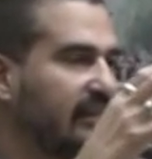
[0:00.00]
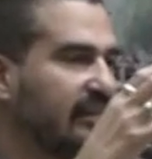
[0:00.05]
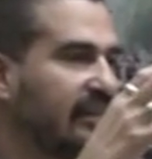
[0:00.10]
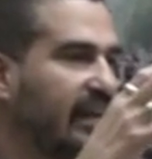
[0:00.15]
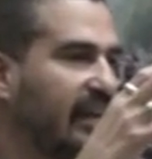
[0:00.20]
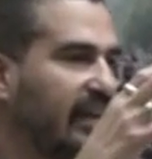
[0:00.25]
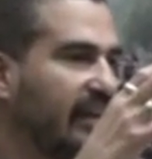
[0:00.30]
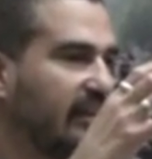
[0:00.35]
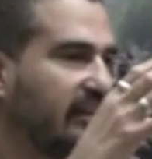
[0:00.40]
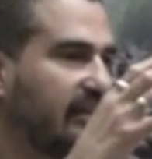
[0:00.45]

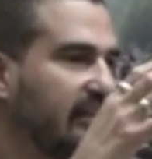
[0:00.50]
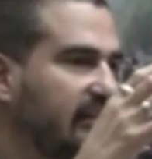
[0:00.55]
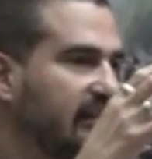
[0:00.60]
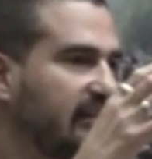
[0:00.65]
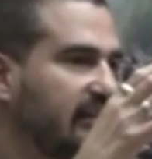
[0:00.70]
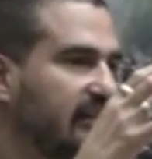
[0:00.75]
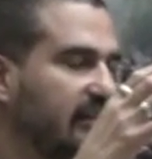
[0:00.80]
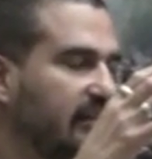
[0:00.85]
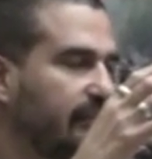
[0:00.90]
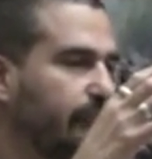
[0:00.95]
then,
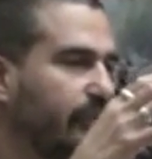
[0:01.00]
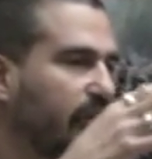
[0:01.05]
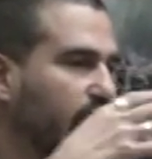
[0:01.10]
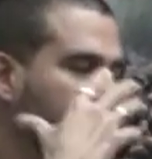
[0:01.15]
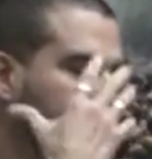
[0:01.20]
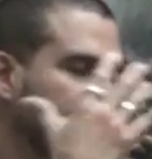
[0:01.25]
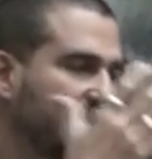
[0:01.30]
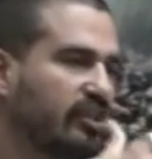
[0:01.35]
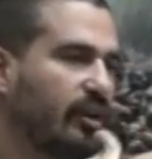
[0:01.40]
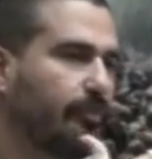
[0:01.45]

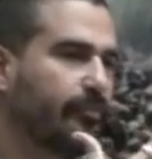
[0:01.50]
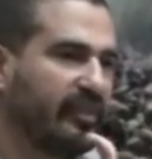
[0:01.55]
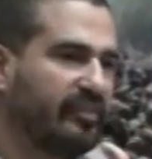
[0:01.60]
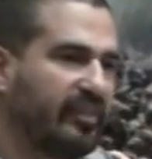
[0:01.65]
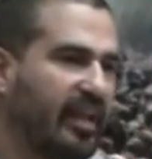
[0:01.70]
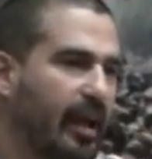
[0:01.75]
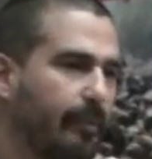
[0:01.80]
because this something's